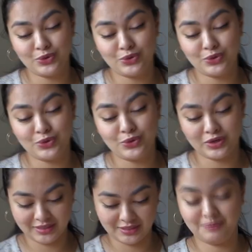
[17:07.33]
Are you?
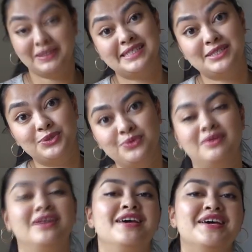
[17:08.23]
Because please do.
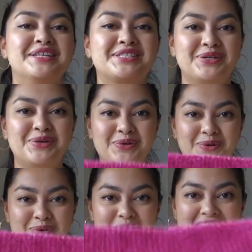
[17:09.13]

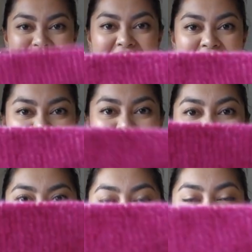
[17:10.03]
So yay,
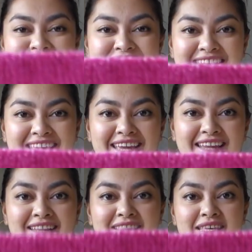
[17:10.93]
I'm test knitting
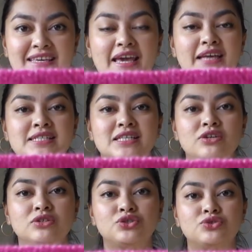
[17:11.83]
it. The
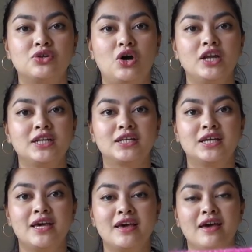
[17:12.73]
Esio Trot.
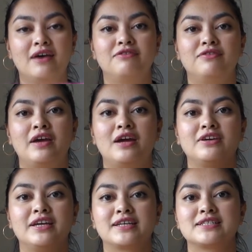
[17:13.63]
I'm
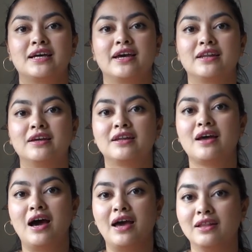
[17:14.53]
very excited.
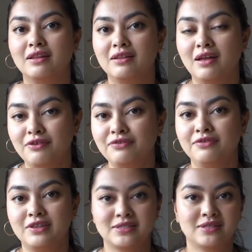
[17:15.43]
I
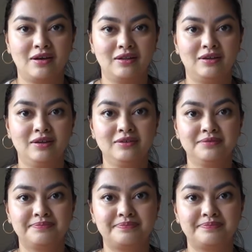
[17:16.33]
love this color.